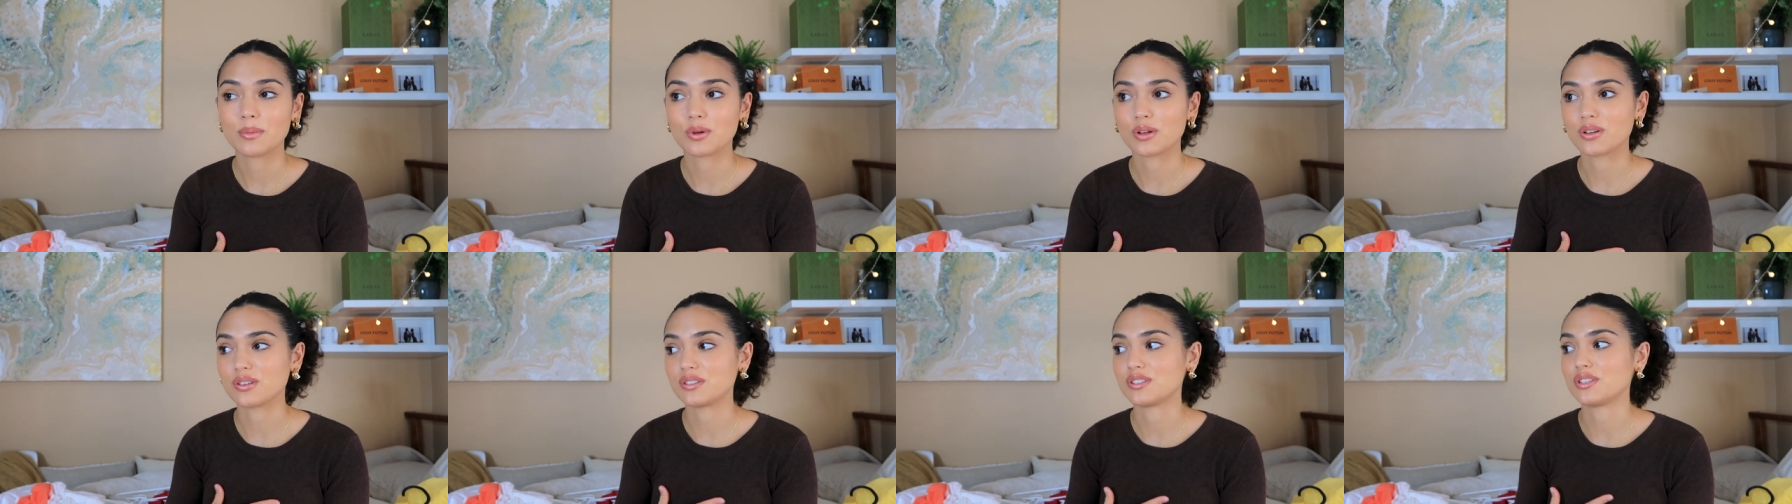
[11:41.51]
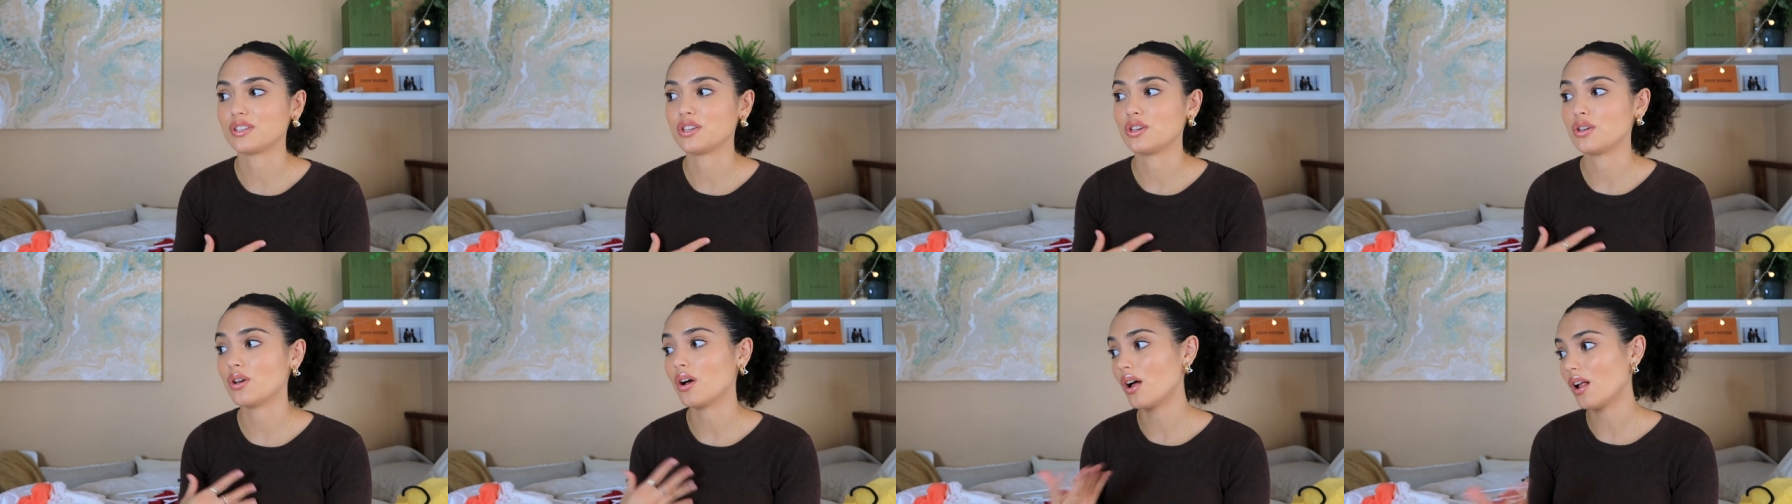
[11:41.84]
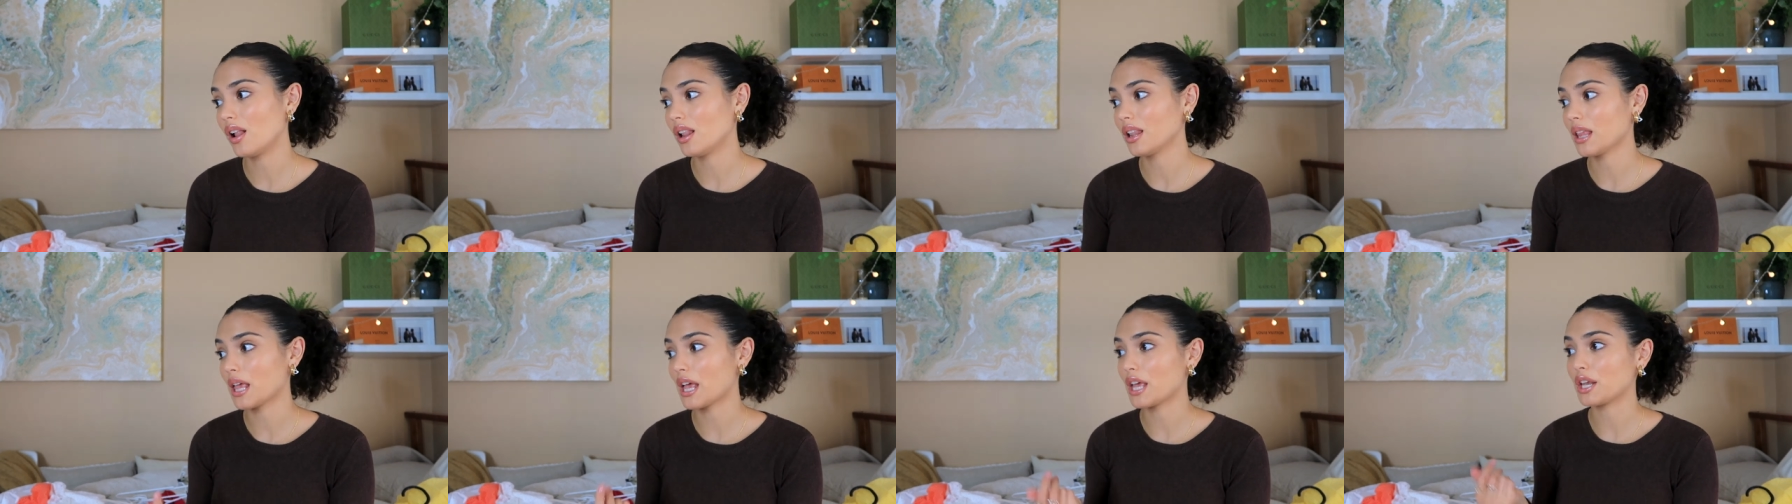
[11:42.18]
because
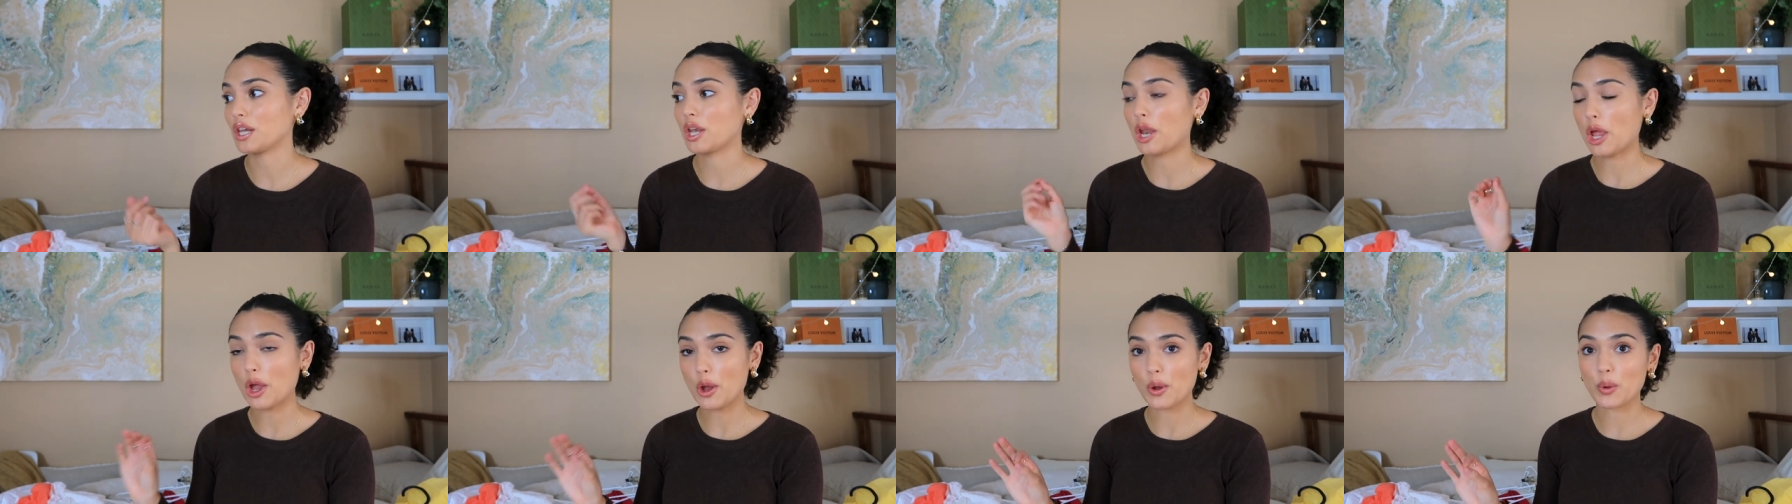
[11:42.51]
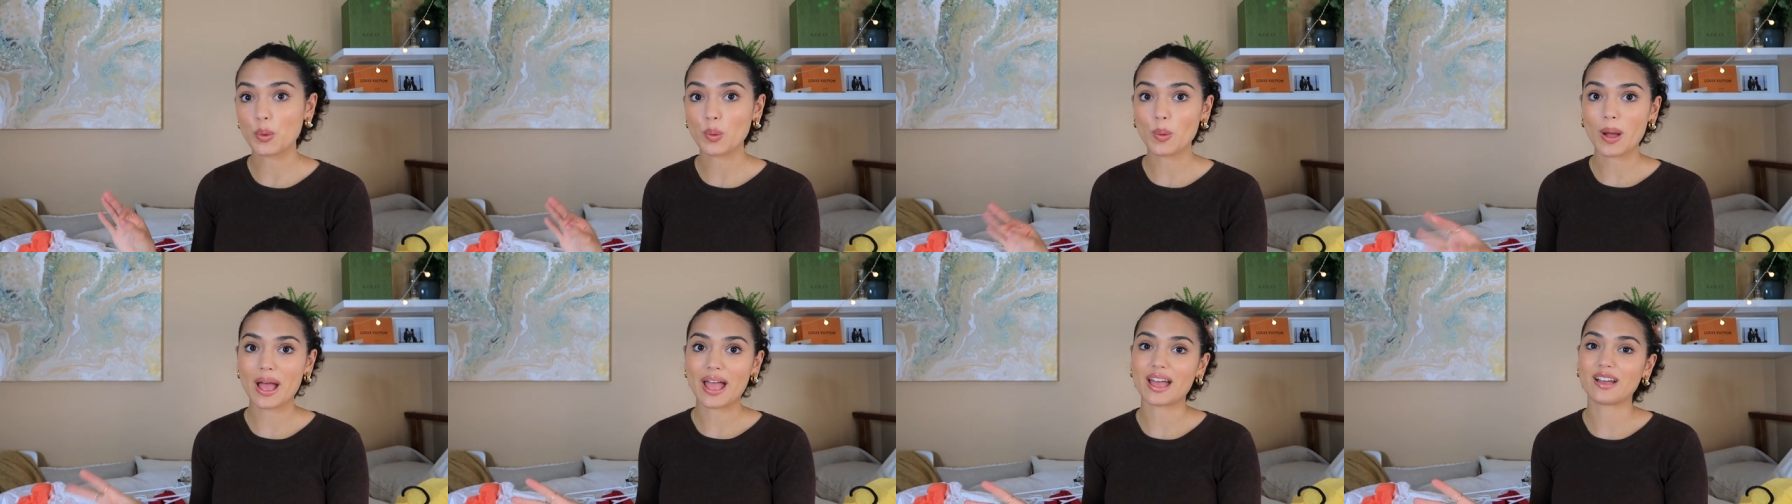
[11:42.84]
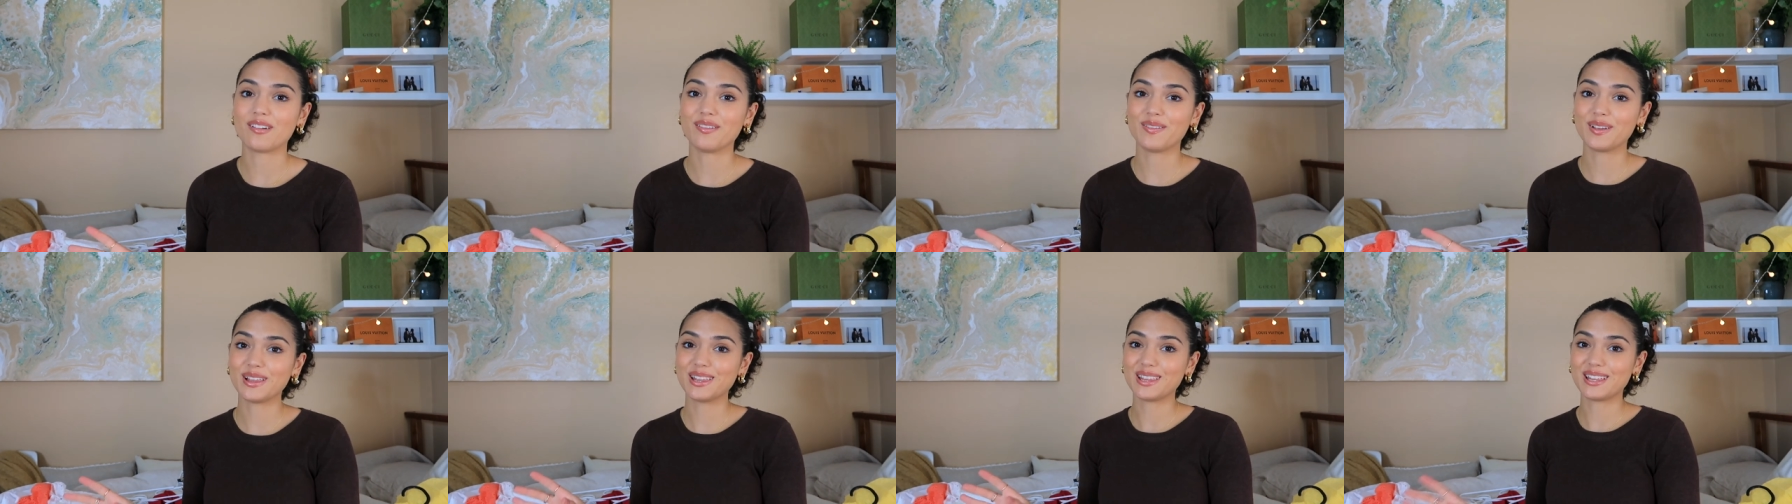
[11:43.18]
y'all know I
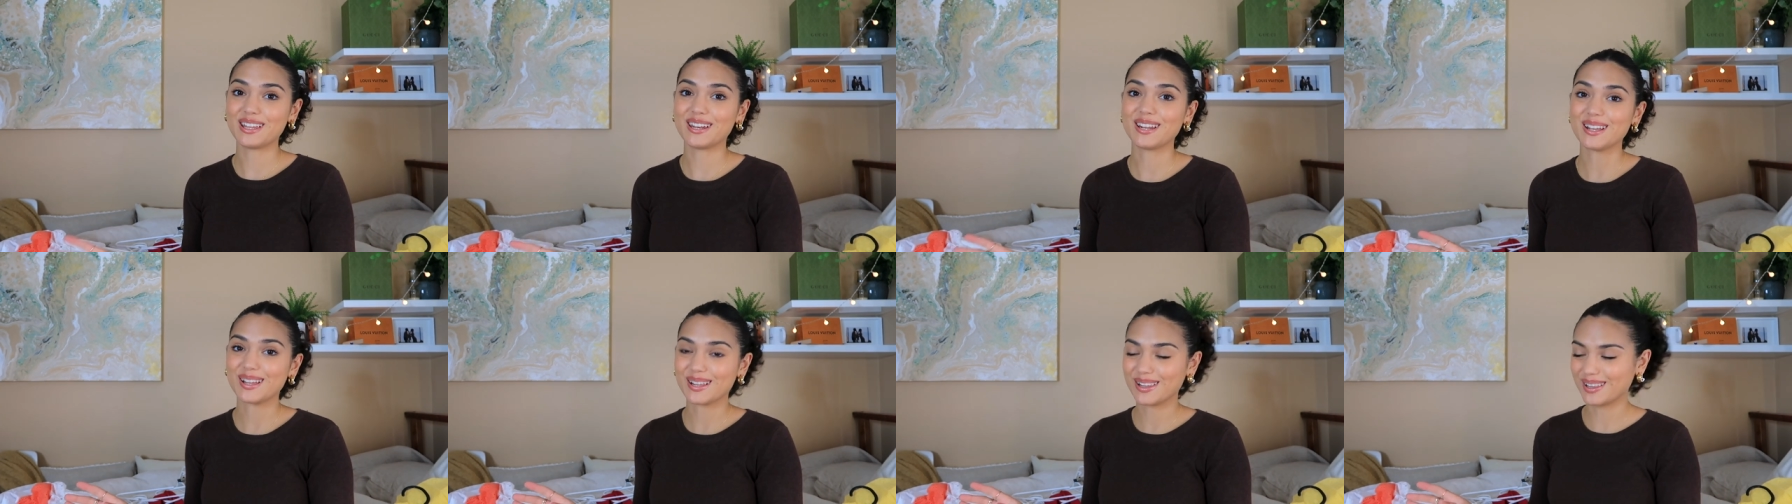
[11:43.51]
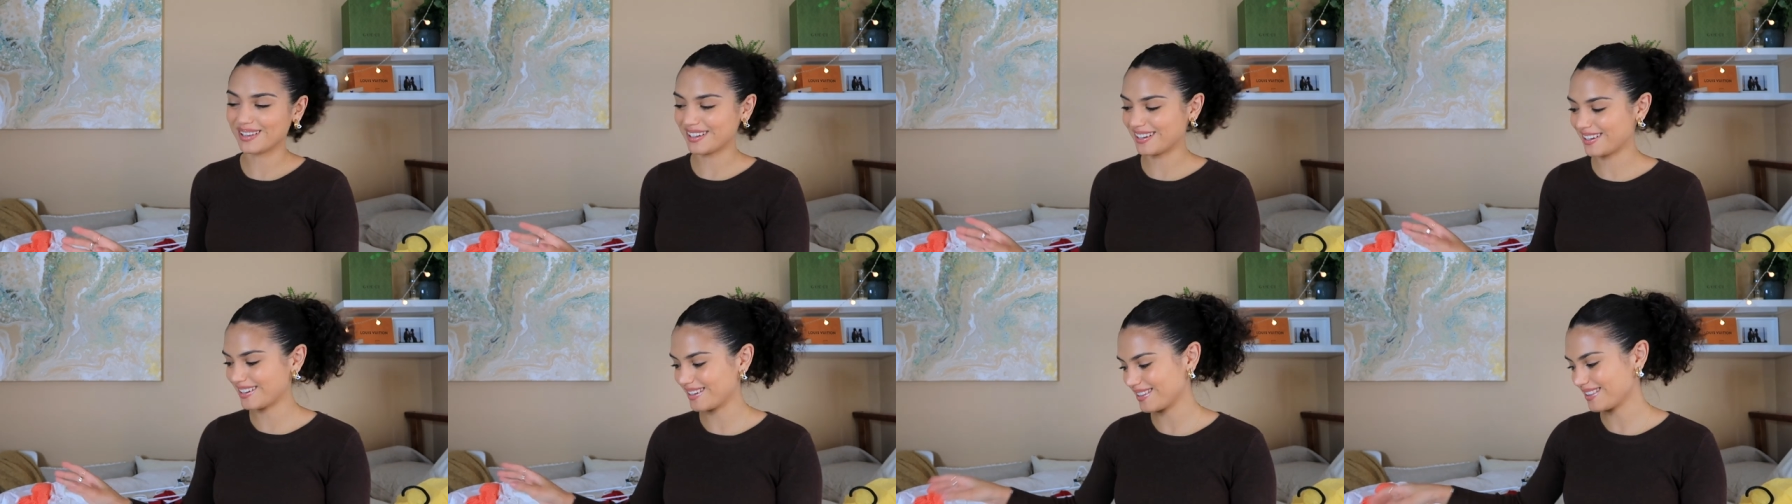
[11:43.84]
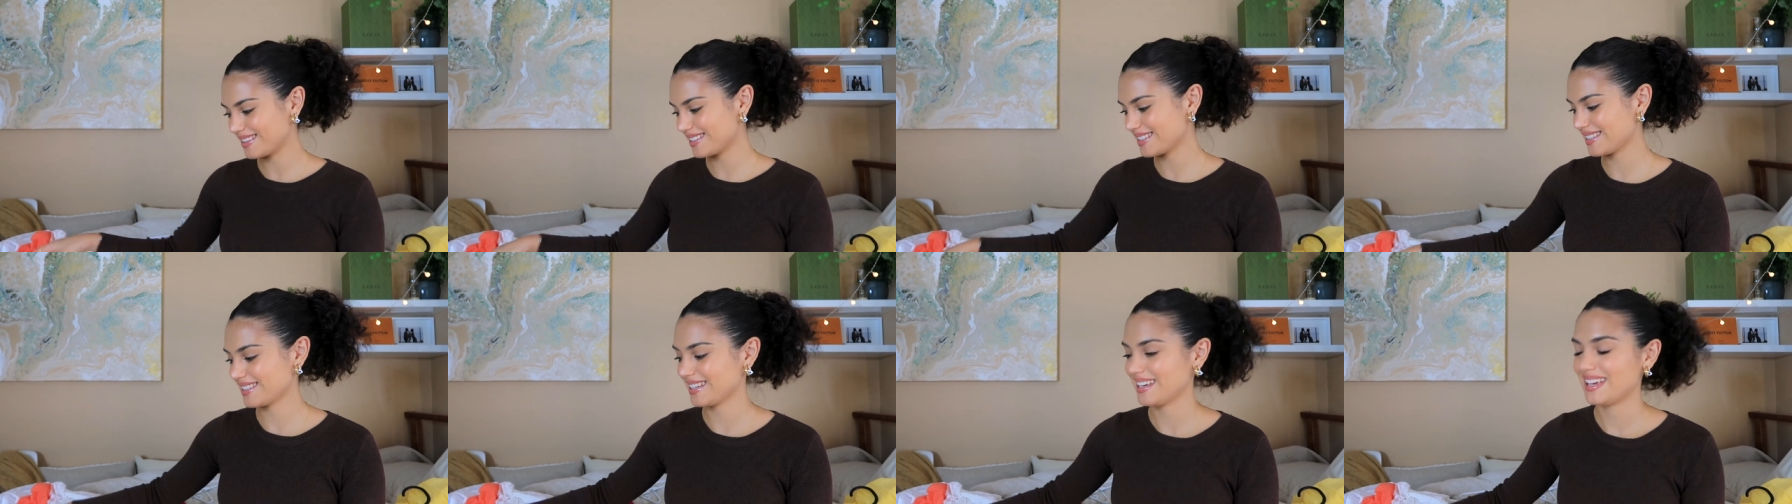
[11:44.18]
have a lot of clothes.